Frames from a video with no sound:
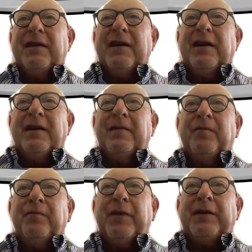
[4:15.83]

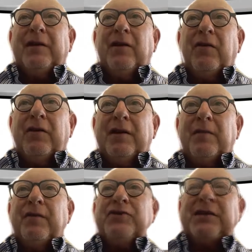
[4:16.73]
but there are a
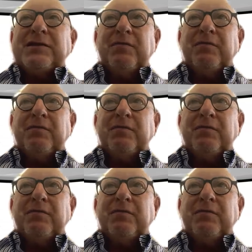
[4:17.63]
number of checks